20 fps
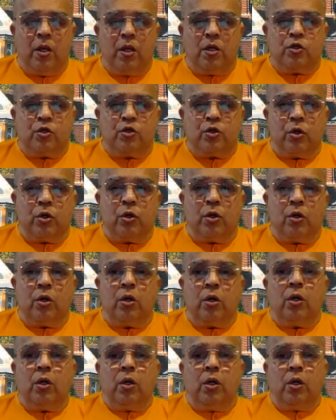
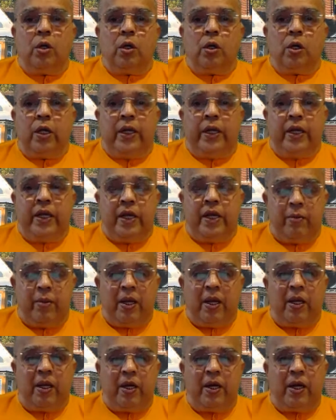So he
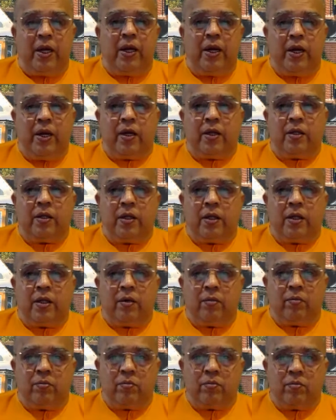may inherit
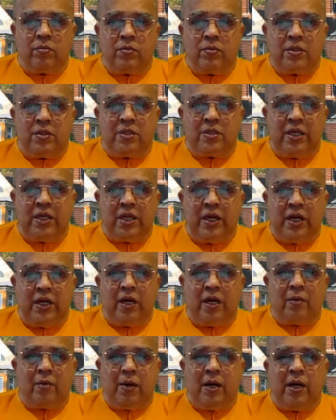the
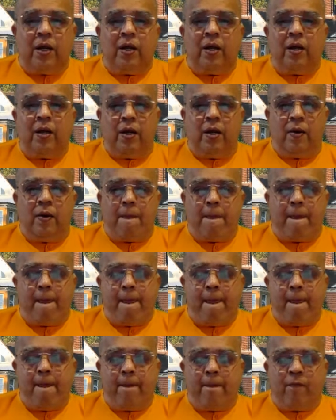genetic material
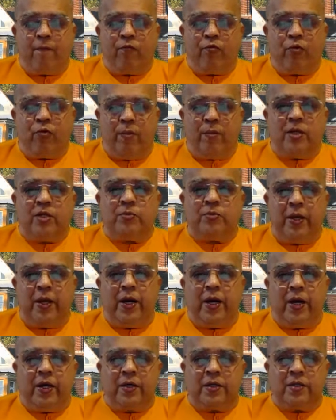from his
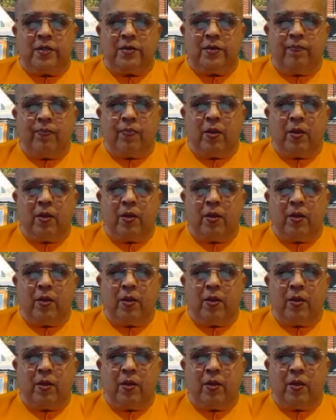parents.